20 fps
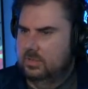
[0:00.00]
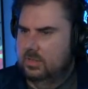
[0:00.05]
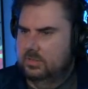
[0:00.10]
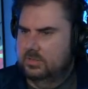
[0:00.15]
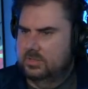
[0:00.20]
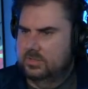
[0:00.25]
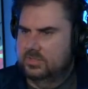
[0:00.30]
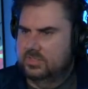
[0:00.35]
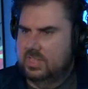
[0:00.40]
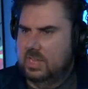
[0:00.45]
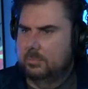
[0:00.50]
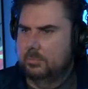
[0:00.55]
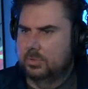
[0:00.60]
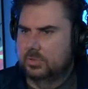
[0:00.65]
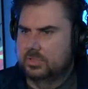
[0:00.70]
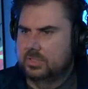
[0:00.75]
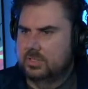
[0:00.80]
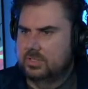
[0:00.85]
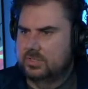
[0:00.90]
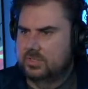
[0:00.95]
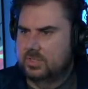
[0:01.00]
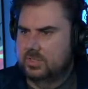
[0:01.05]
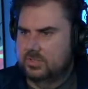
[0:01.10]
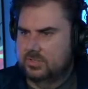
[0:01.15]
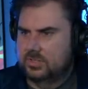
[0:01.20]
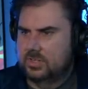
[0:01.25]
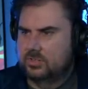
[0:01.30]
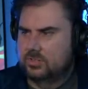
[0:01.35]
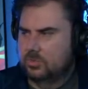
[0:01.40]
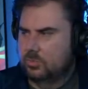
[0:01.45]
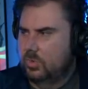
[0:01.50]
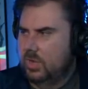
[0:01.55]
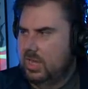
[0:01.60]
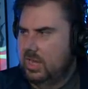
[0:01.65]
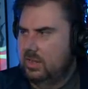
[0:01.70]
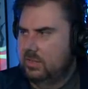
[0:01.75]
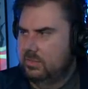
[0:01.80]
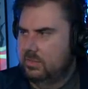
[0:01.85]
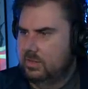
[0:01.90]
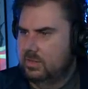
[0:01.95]
it's assembled in such a
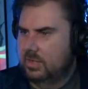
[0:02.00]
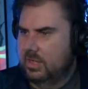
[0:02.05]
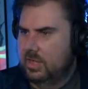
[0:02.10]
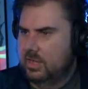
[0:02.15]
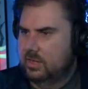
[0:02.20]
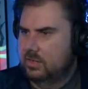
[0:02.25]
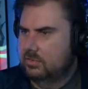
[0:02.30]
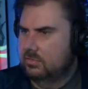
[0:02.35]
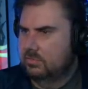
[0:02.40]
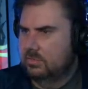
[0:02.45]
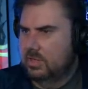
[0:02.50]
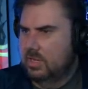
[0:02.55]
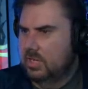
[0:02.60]
way that like